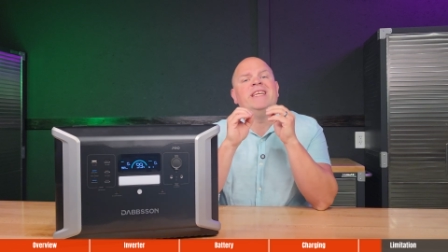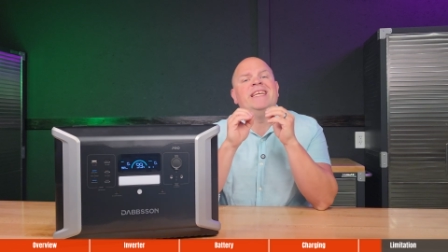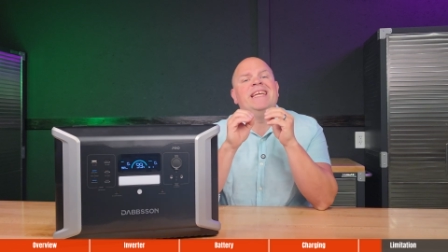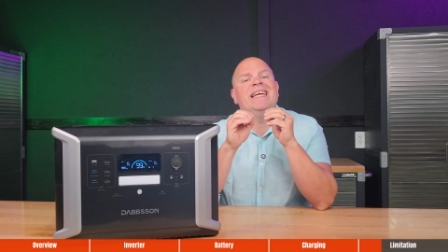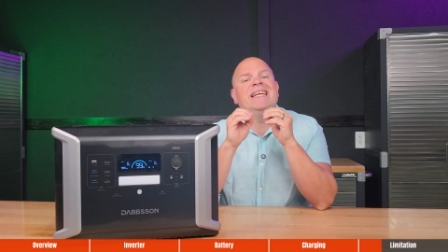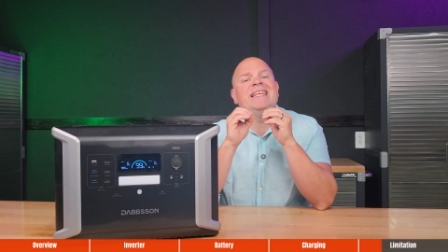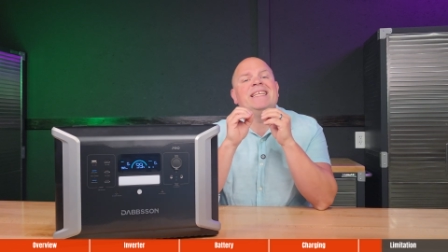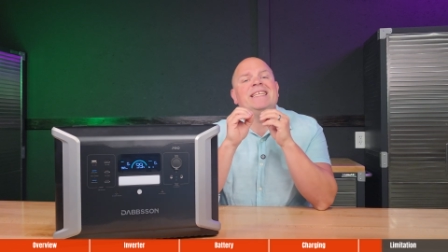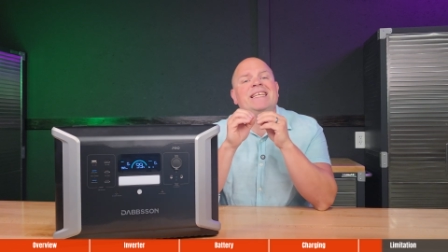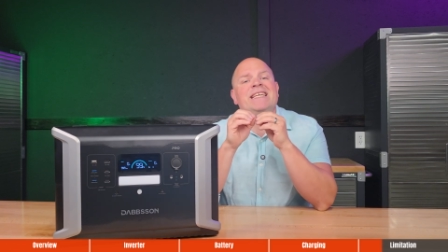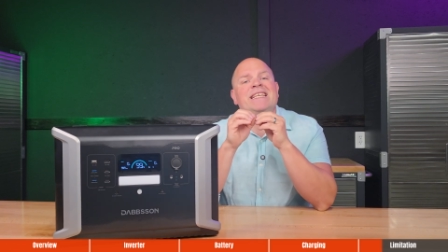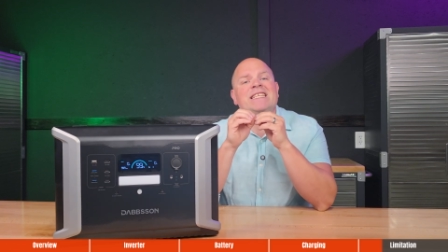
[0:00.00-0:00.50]

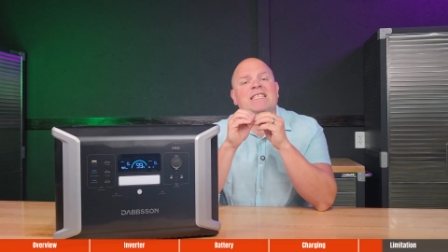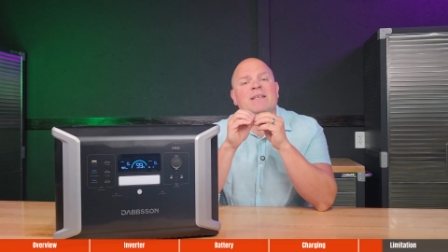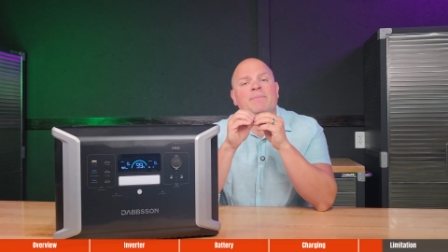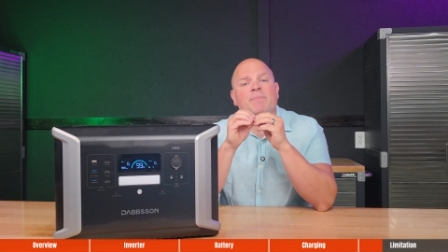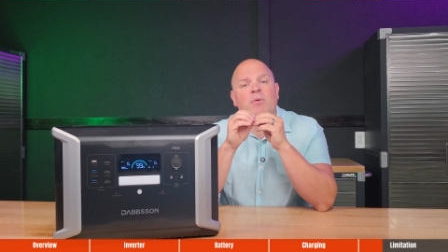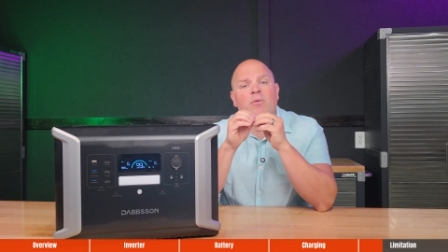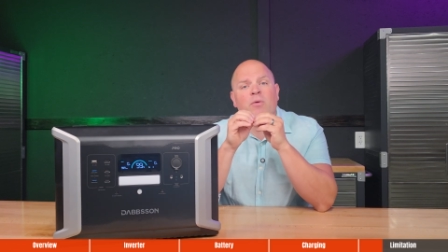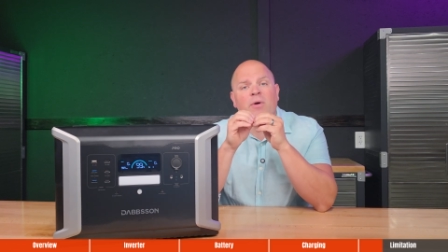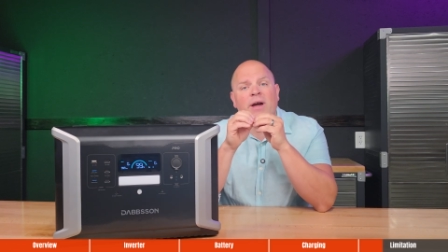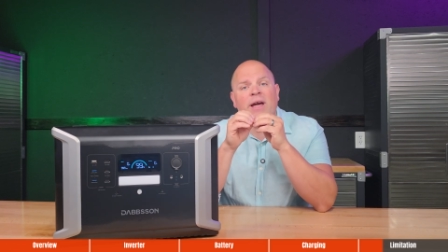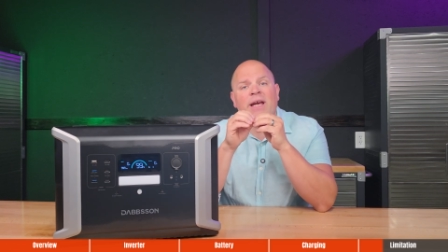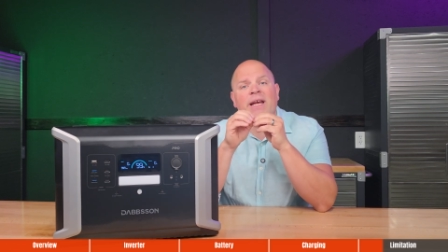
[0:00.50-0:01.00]
did
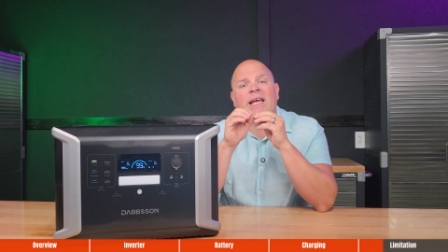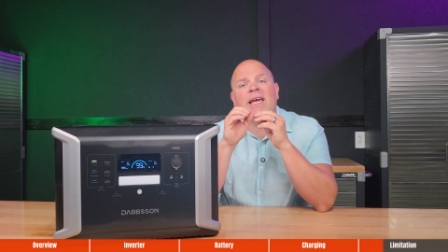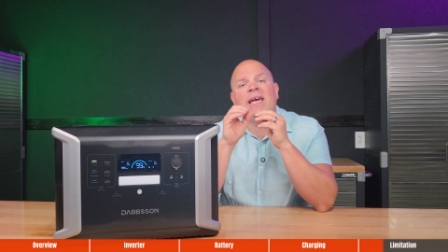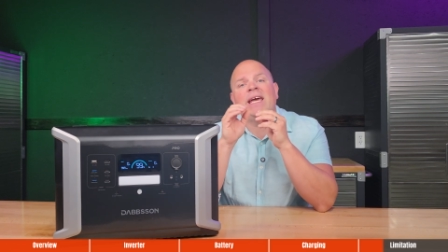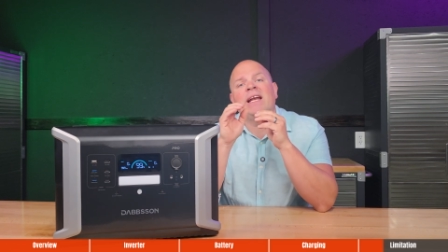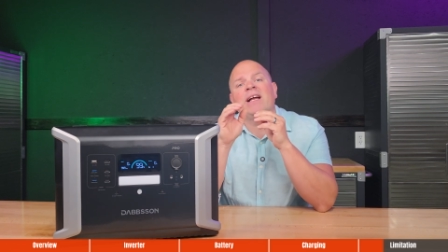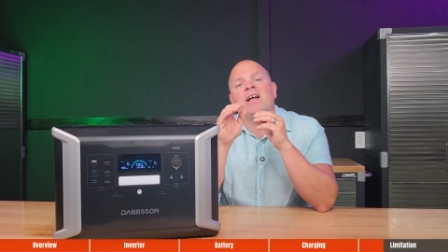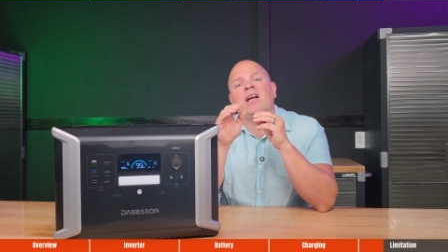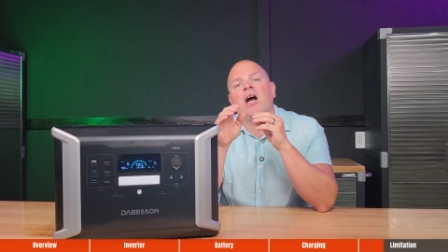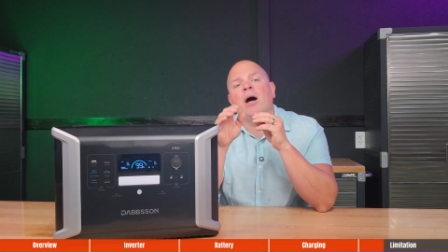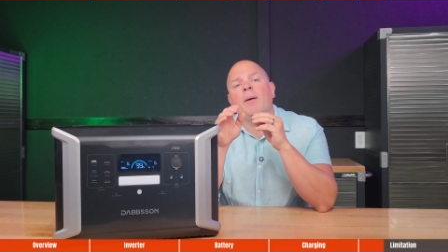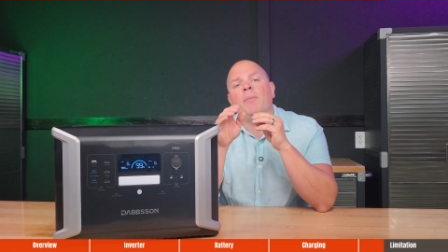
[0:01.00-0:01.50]
disappoint
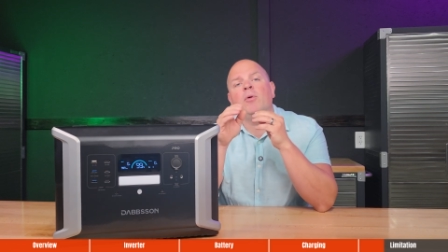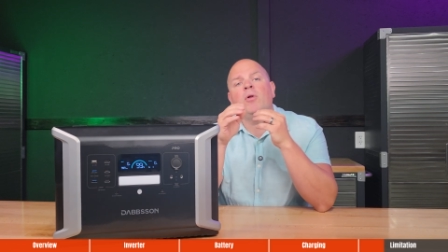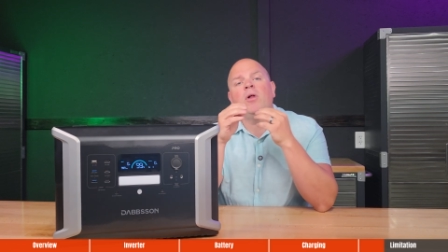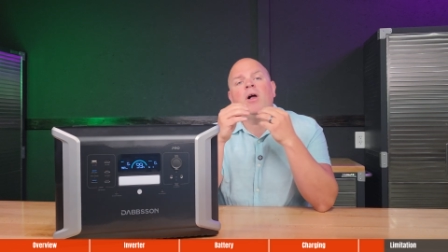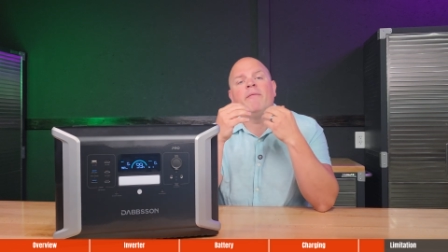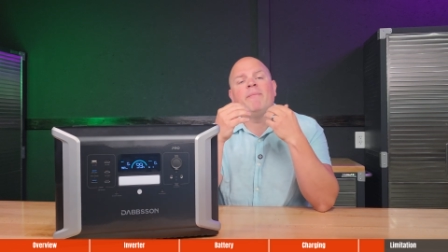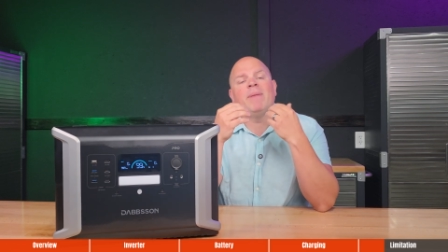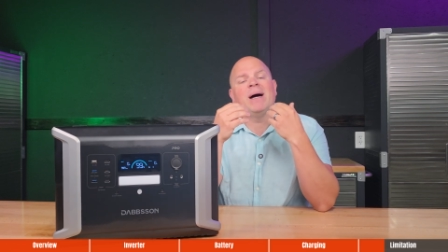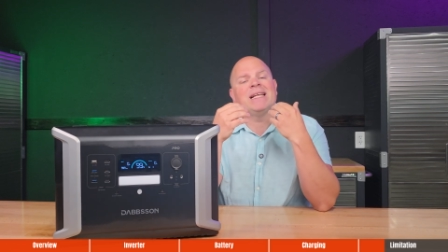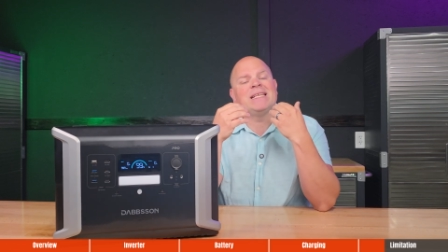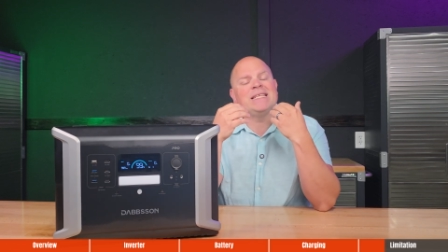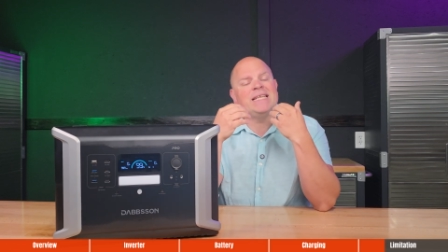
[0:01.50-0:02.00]
in a couple
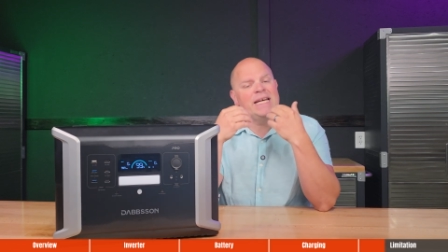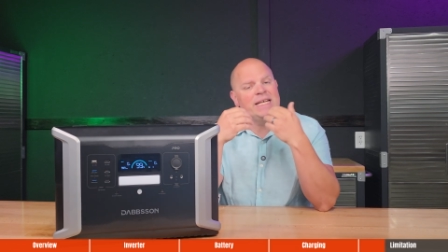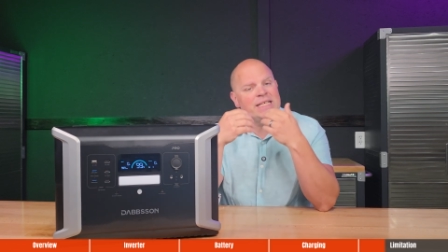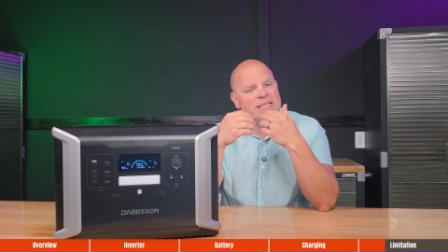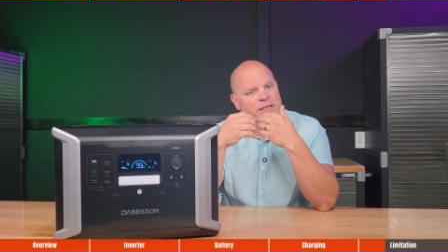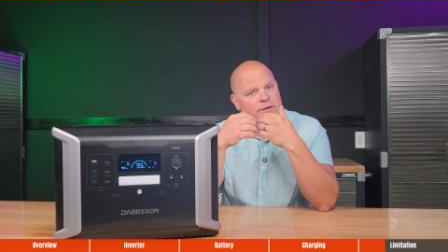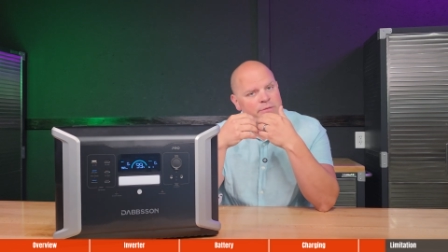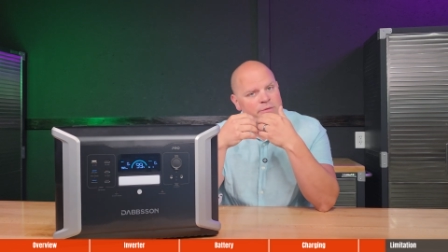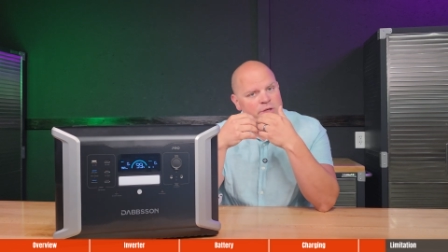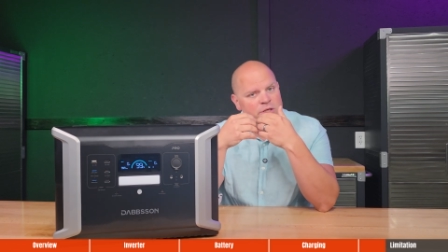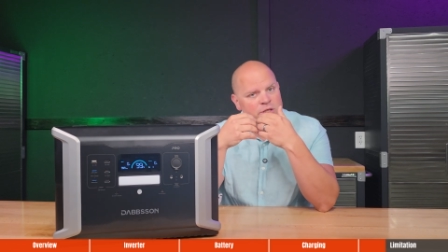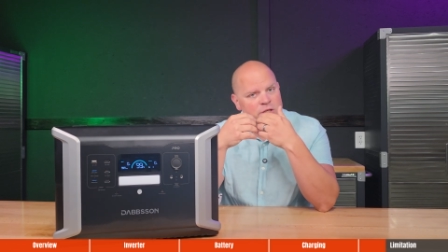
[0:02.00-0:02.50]
of my
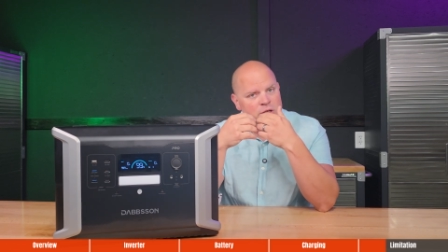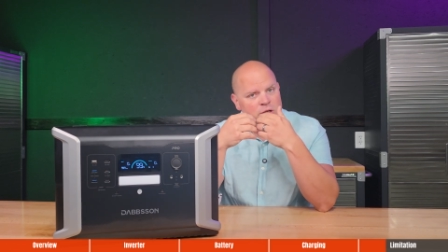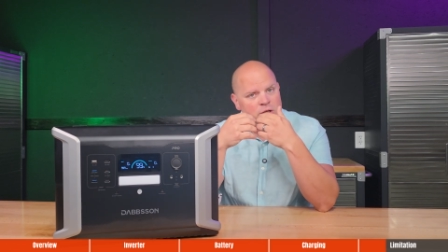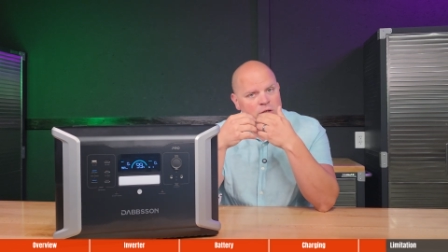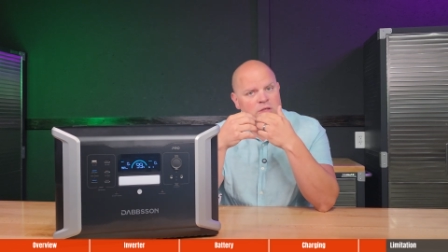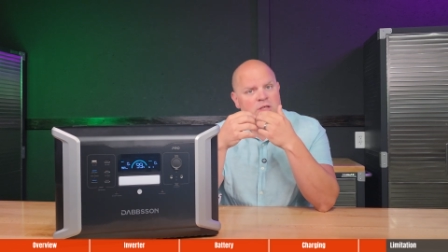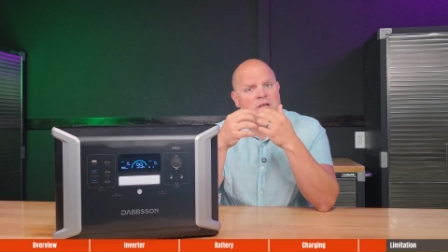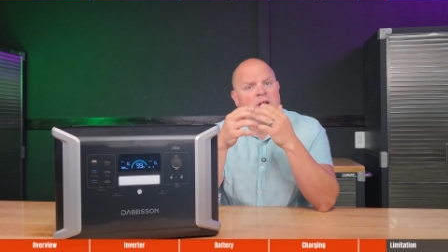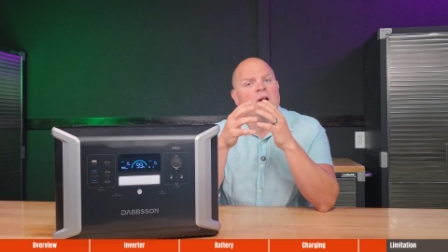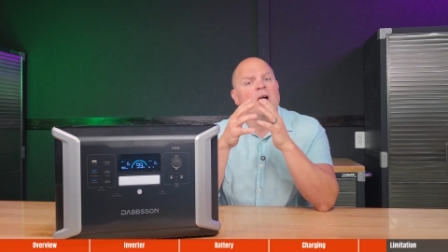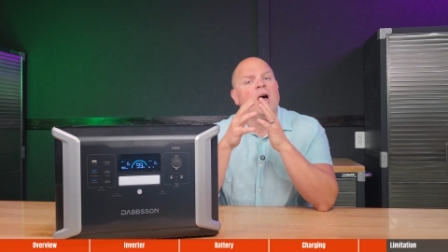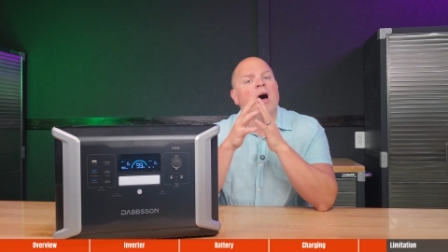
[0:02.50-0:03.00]
testing
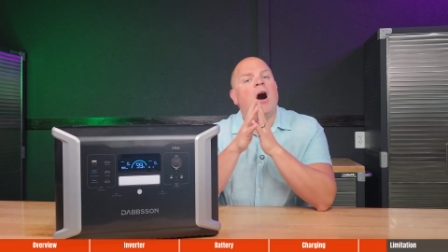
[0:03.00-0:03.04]
results.